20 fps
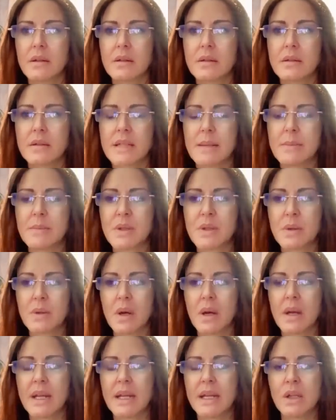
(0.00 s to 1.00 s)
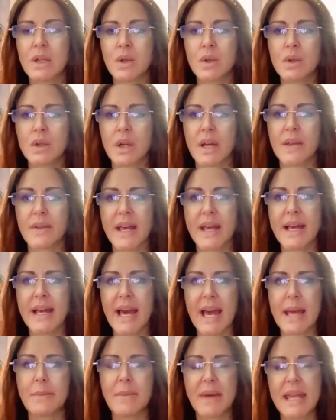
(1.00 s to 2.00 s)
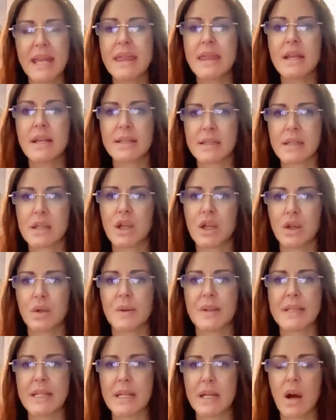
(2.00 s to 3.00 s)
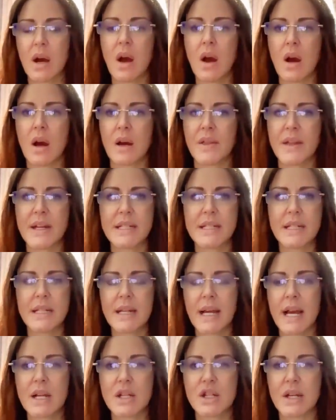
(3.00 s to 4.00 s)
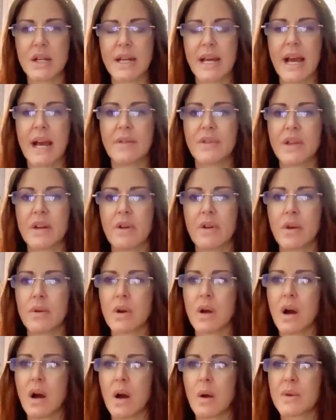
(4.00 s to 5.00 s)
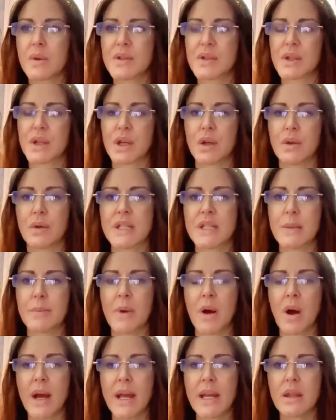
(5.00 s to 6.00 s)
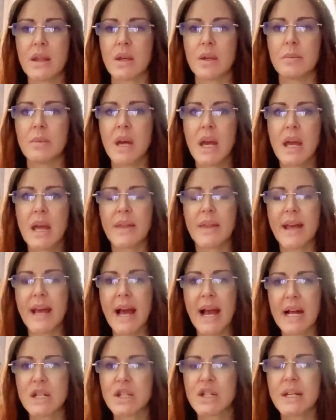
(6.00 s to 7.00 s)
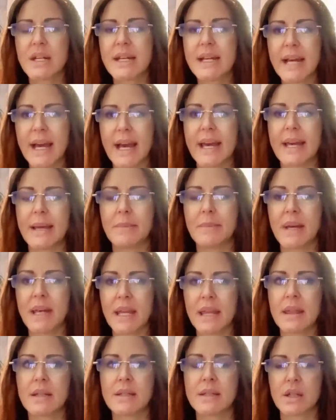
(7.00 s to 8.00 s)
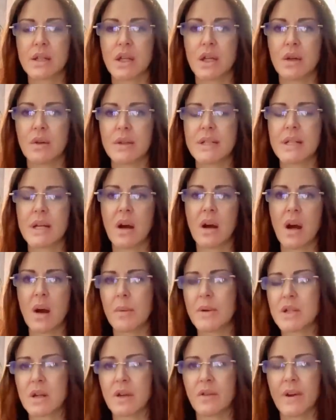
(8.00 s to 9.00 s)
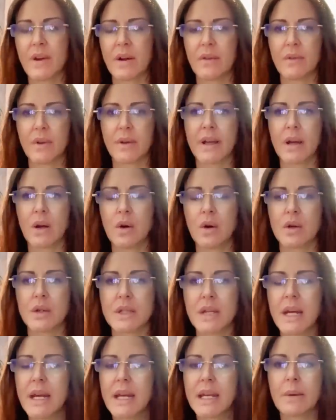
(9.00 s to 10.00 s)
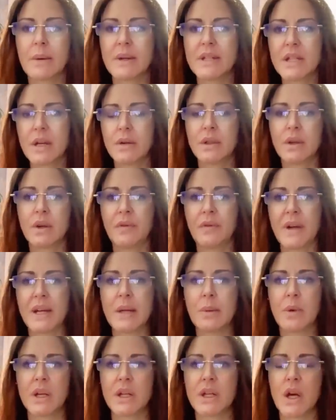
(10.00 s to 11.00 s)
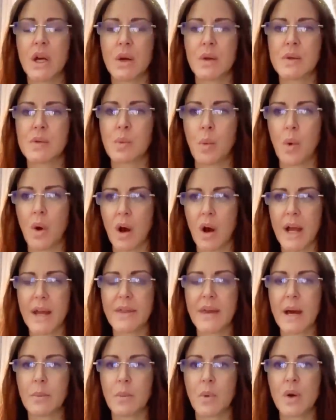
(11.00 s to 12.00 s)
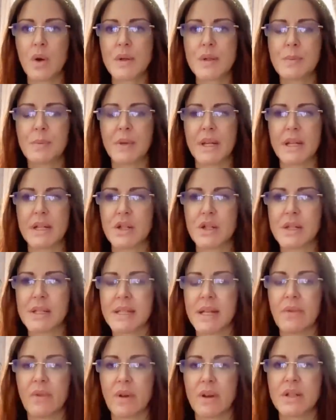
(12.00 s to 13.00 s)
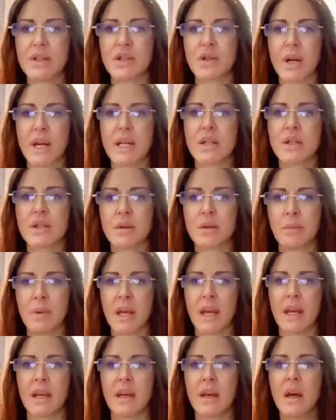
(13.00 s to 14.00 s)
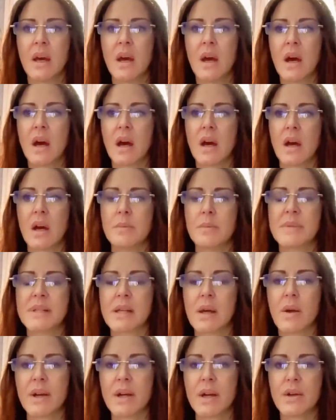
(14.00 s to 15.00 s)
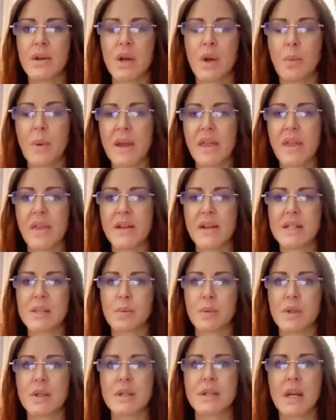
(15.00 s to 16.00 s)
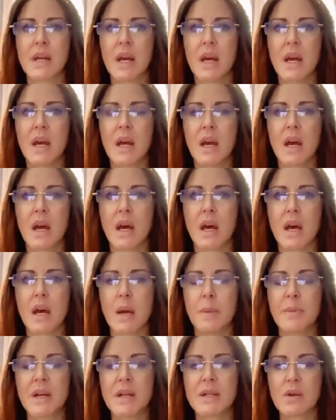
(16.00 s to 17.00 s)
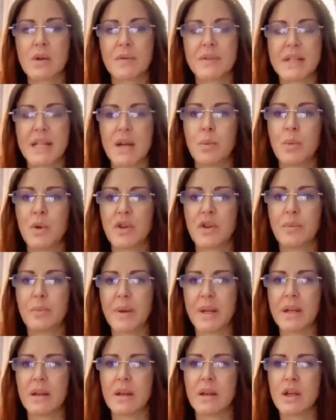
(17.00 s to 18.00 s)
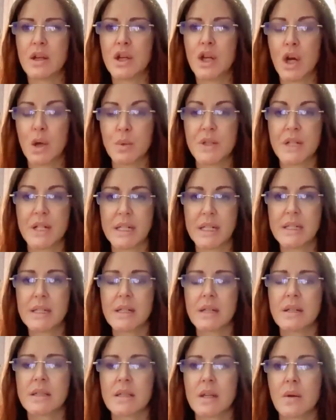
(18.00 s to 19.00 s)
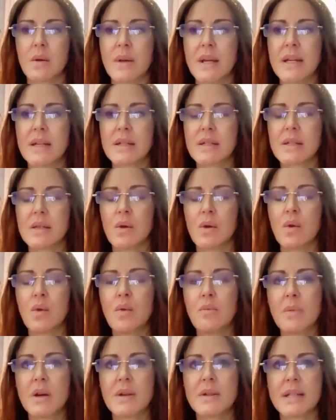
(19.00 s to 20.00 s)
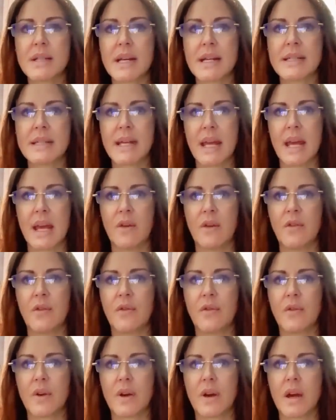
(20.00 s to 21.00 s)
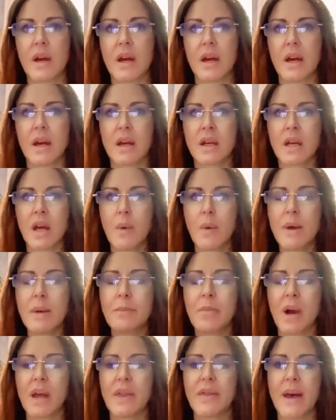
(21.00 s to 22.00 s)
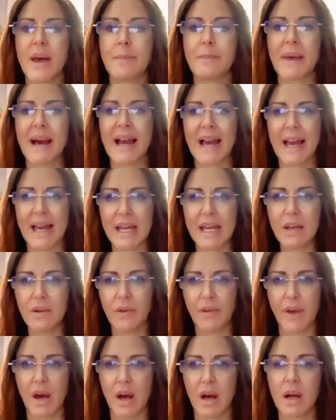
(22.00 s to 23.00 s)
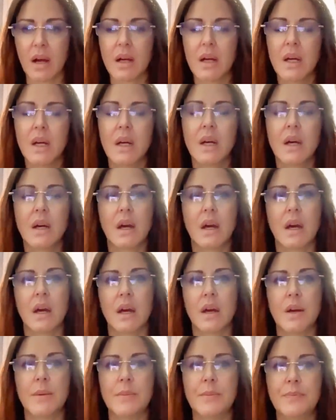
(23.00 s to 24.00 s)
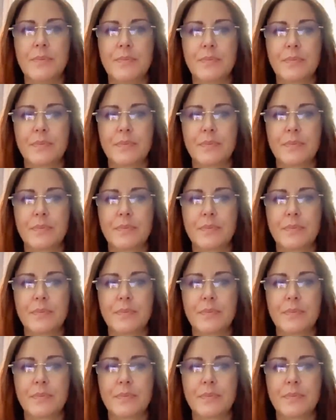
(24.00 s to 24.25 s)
seemed to, it looked like they came in the security car. They didn't actually have their own car with security behind them. They actually came in the security car, which I found very odd. Now, I don't know if anyone knows why that was, but it just seemed very strange to me. So I don't know whether this was, because obviously it would have been noted. So it's almost as if, going by their behavior, that